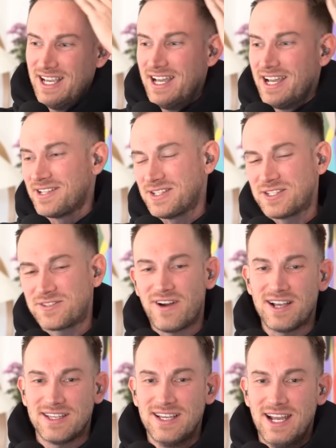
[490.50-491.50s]

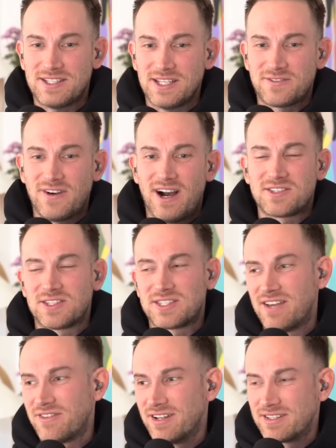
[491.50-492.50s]
It's his fastest
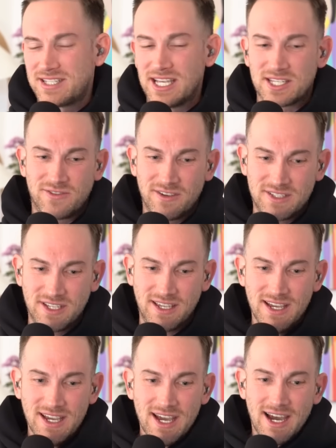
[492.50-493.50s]
ever Test 50.
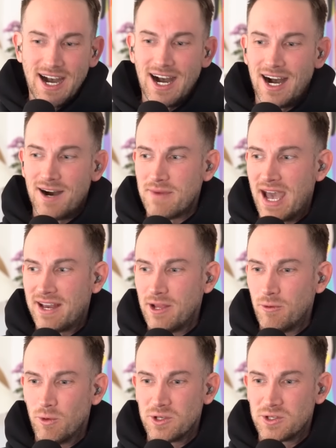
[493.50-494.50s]
And it
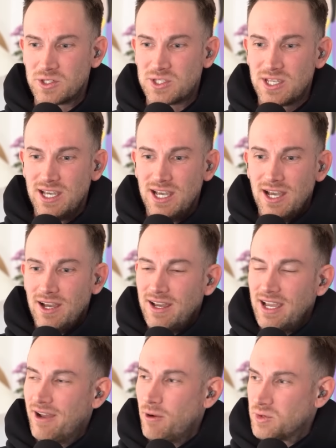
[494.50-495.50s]
was
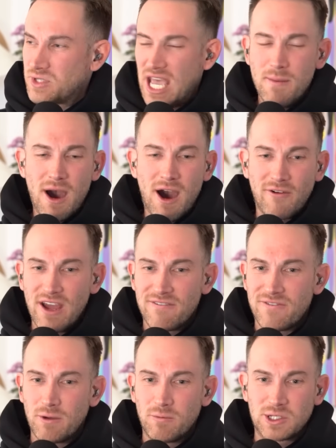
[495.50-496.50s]
MRF.
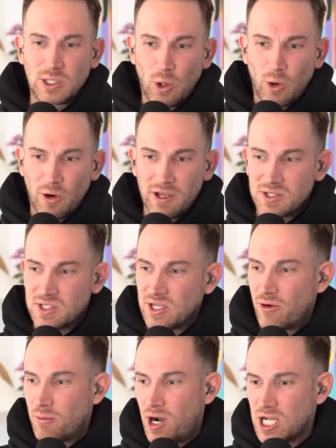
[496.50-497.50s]
It was glorious. It
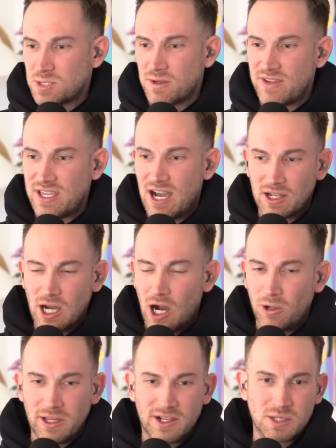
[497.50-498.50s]
reminds me of a young
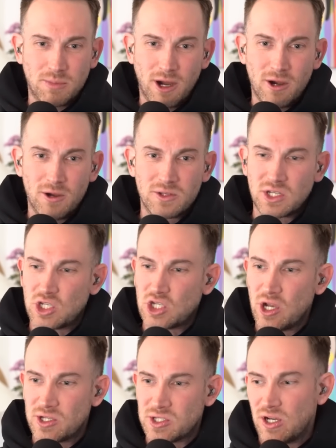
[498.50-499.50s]
Kohli, I suppose. It's
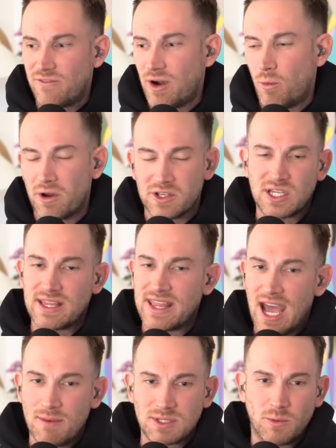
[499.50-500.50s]
shirts off. I want to see the
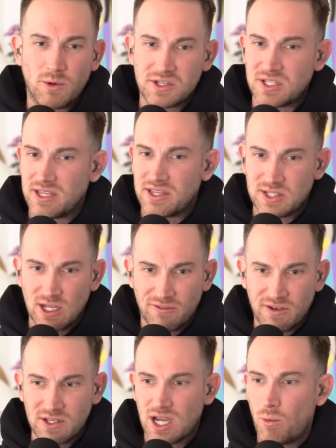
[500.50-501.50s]
abs. I want to see the
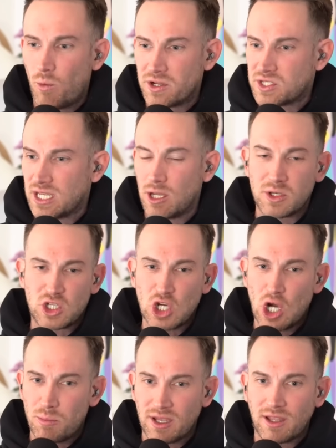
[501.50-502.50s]
selfies. Yep. I want to see who he's
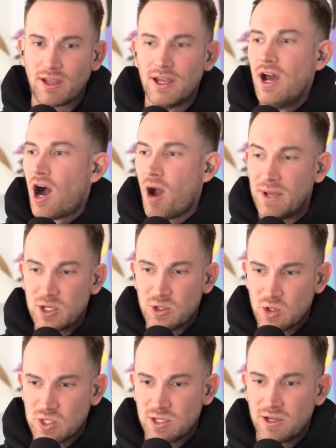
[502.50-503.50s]
chopping. I'm
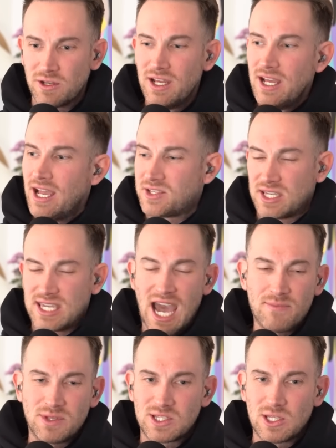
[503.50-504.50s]
interested. Yep. It's a
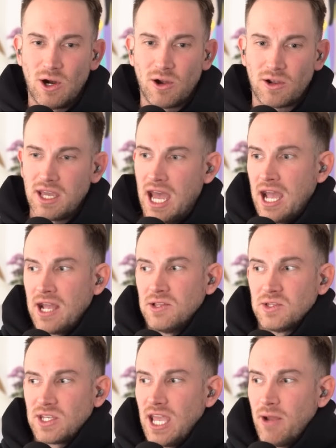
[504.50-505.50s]
captain's knock, and
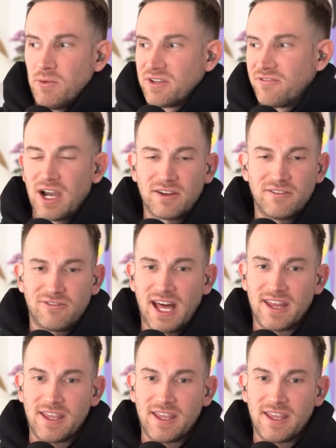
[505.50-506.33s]
it was a fucking flatty.